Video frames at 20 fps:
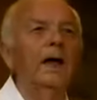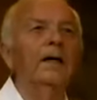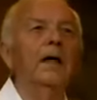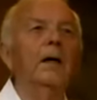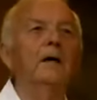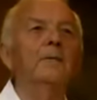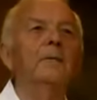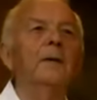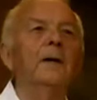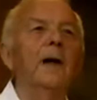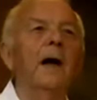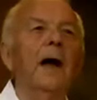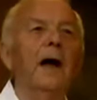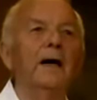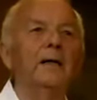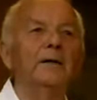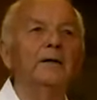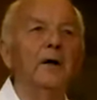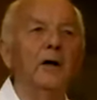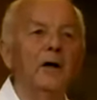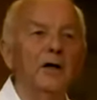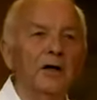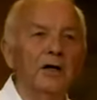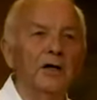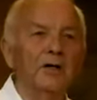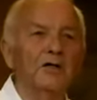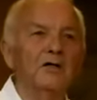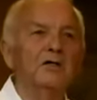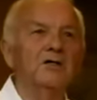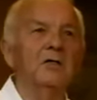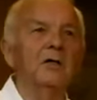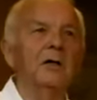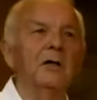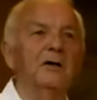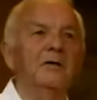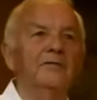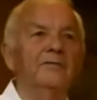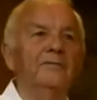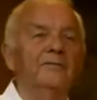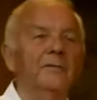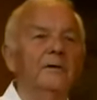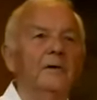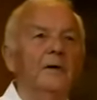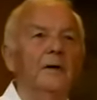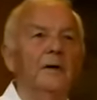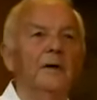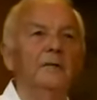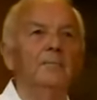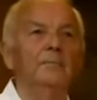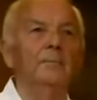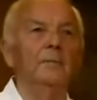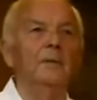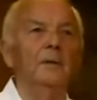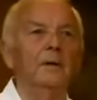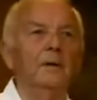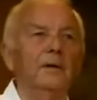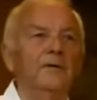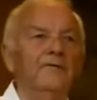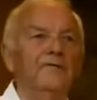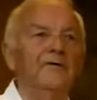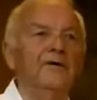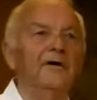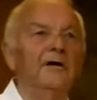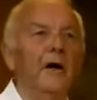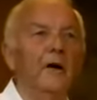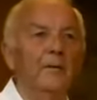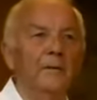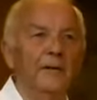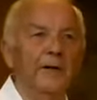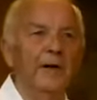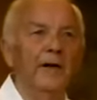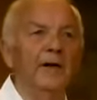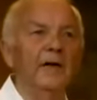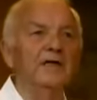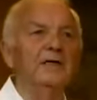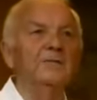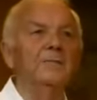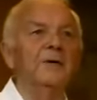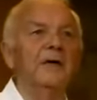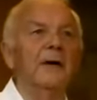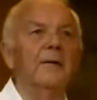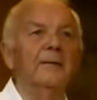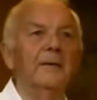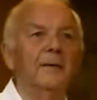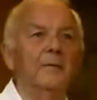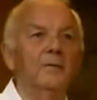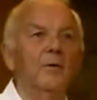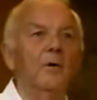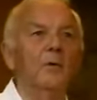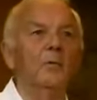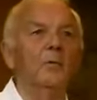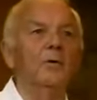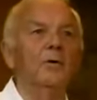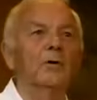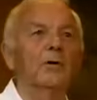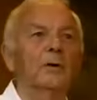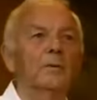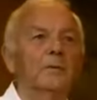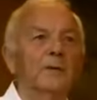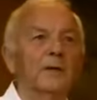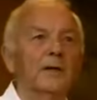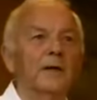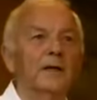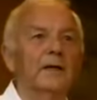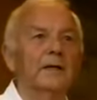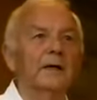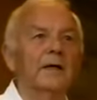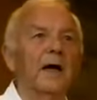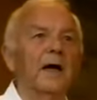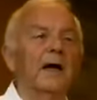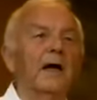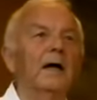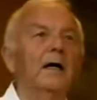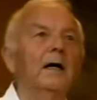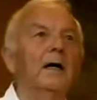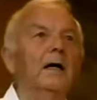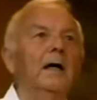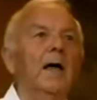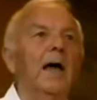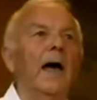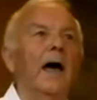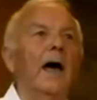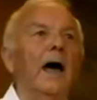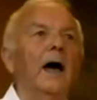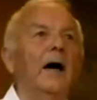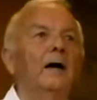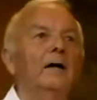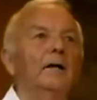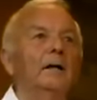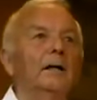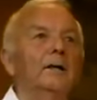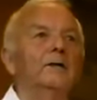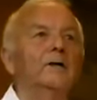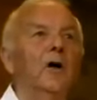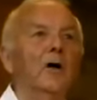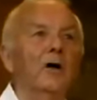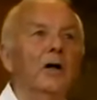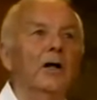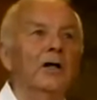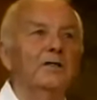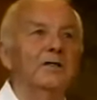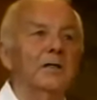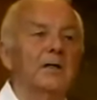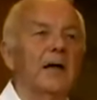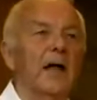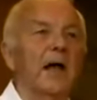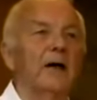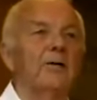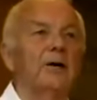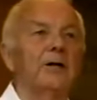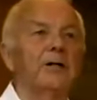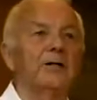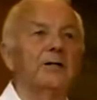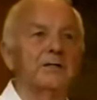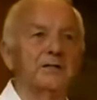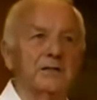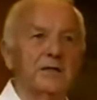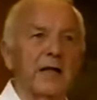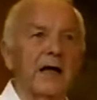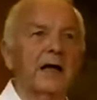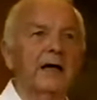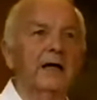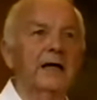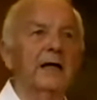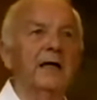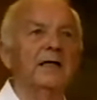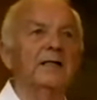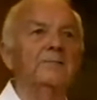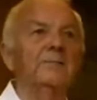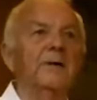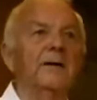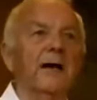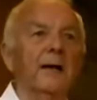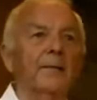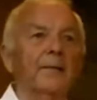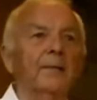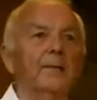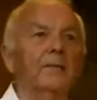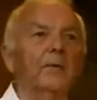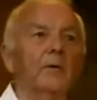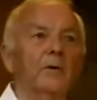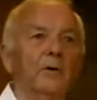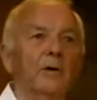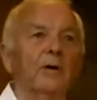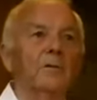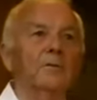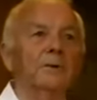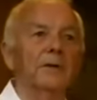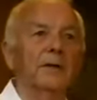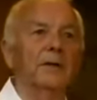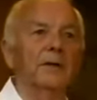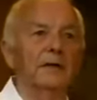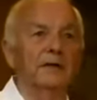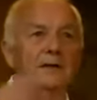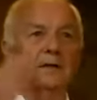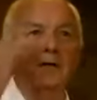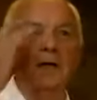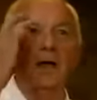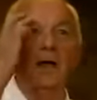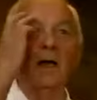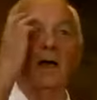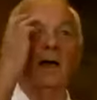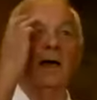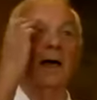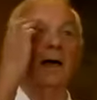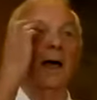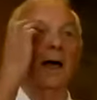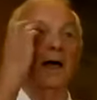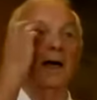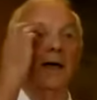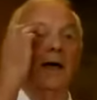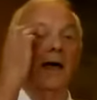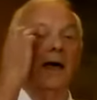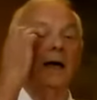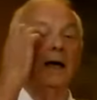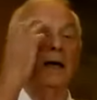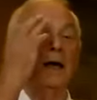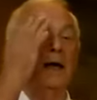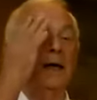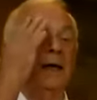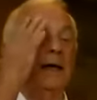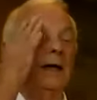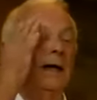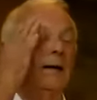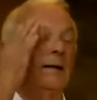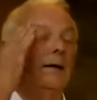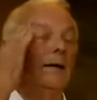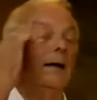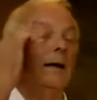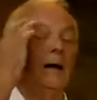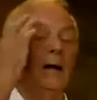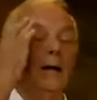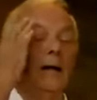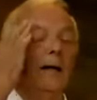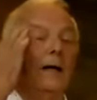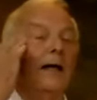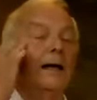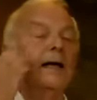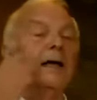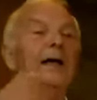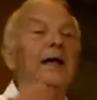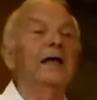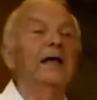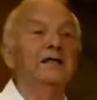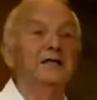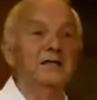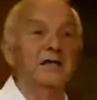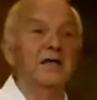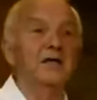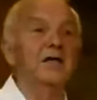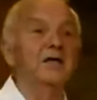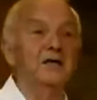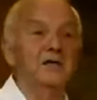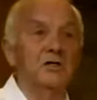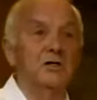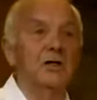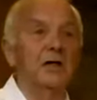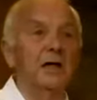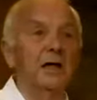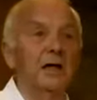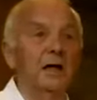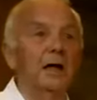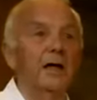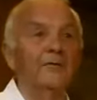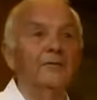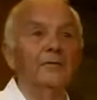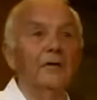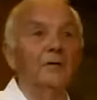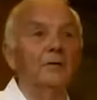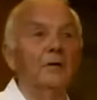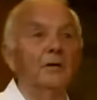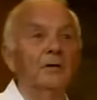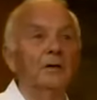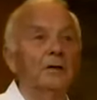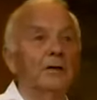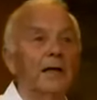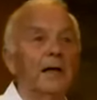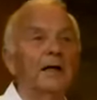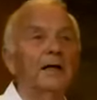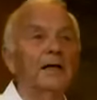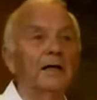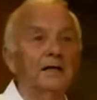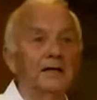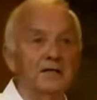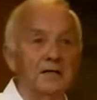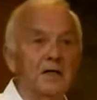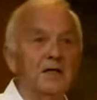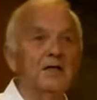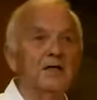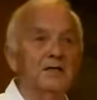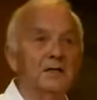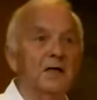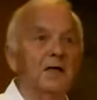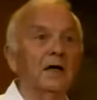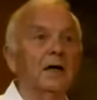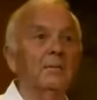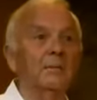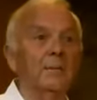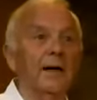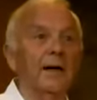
I know, but our knowledge of phenomena is becoming more and more complicated. Our knowledge and our understanding is becoming more complicated. Like any teaching, if you look at any teaching